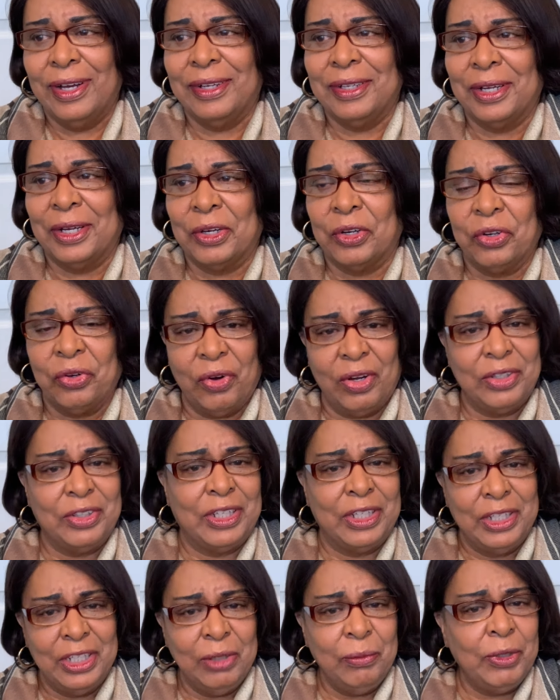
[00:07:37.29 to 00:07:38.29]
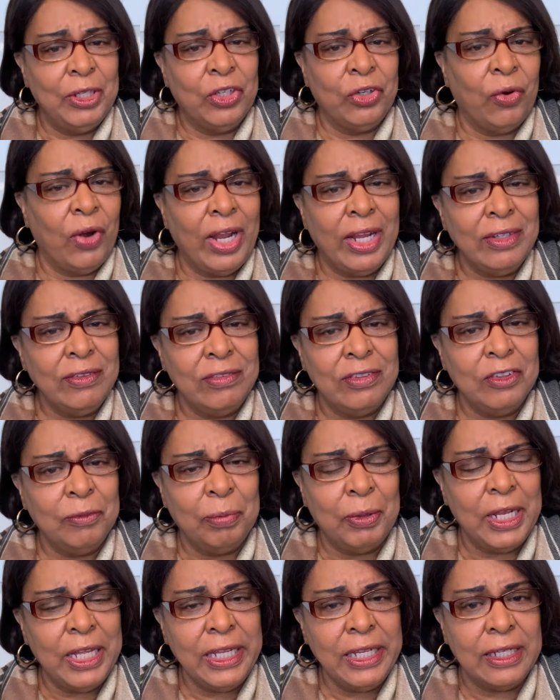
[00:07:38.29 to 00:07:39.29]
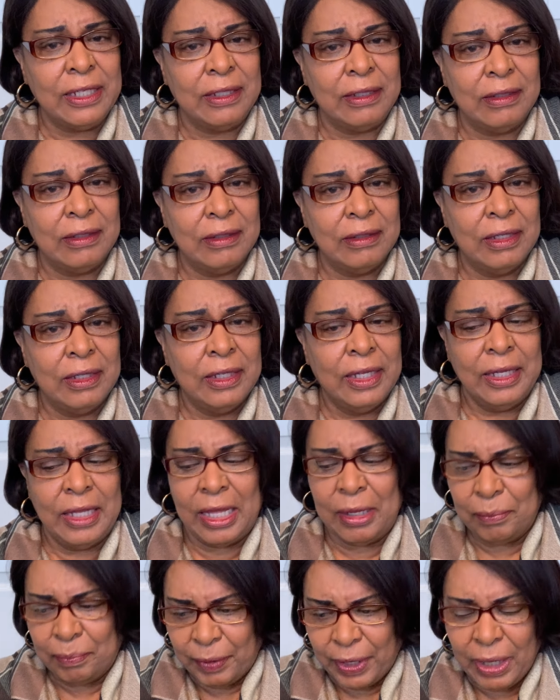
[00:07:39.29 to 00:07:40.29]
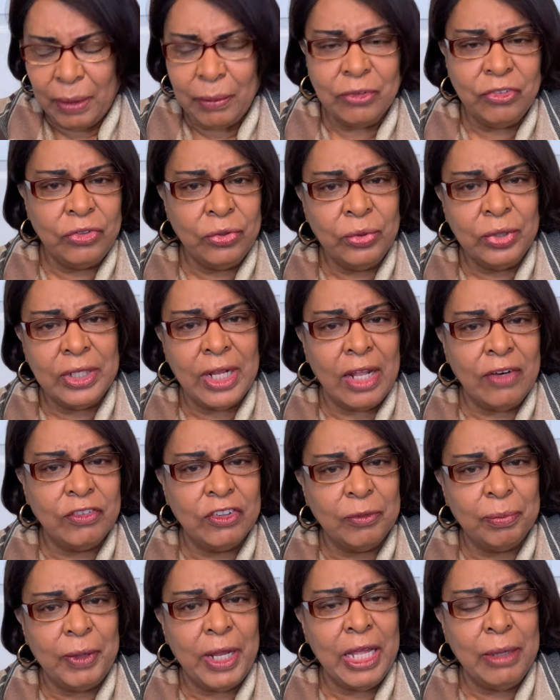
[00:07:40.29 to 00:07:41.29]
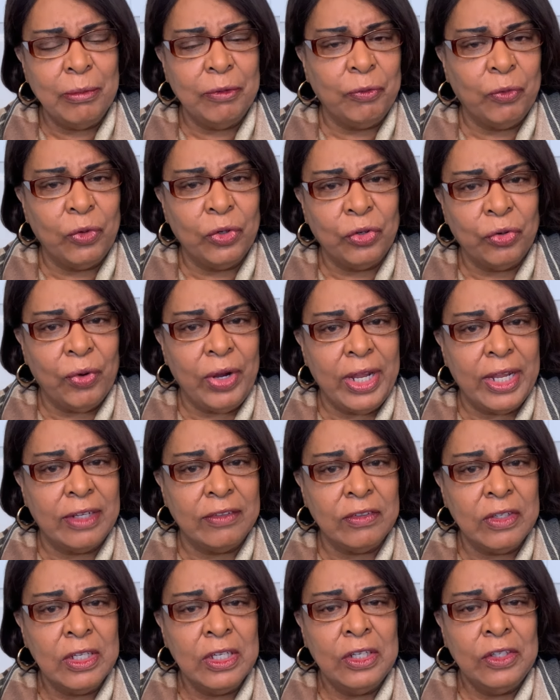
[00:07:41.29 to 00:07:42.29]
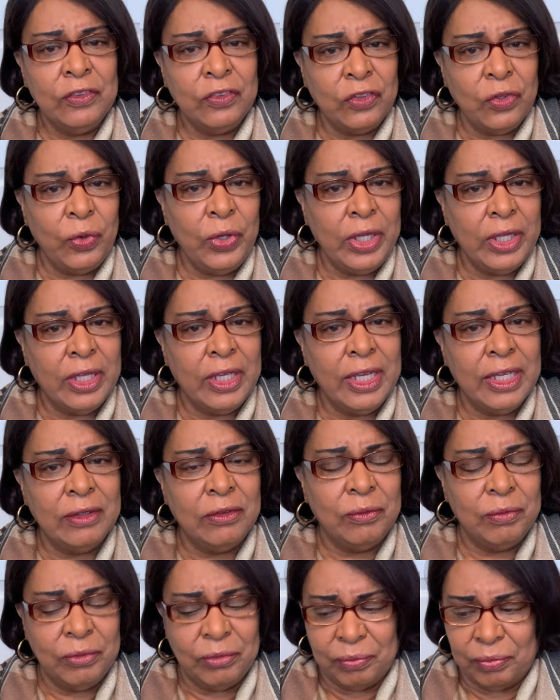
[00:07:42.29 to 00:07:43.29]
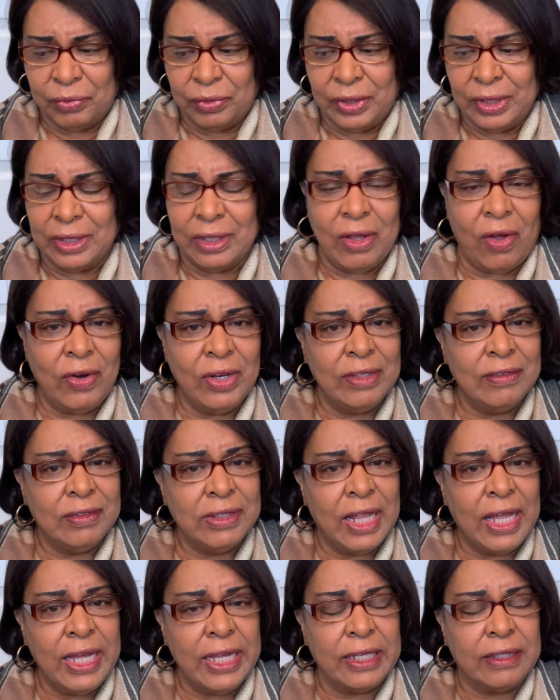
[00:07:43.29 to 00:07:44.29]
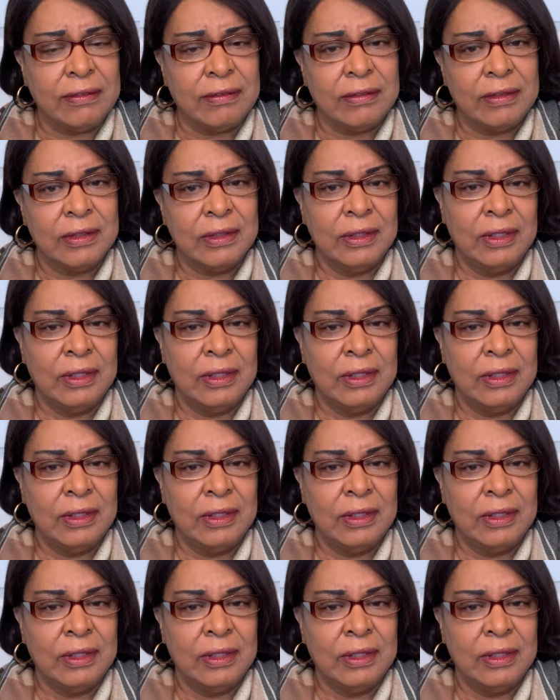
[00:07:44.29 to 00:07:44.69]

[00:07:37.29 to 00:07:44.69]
deliberately crashed his plane and parachuted out of his plane before it crashed so he could get all these likes.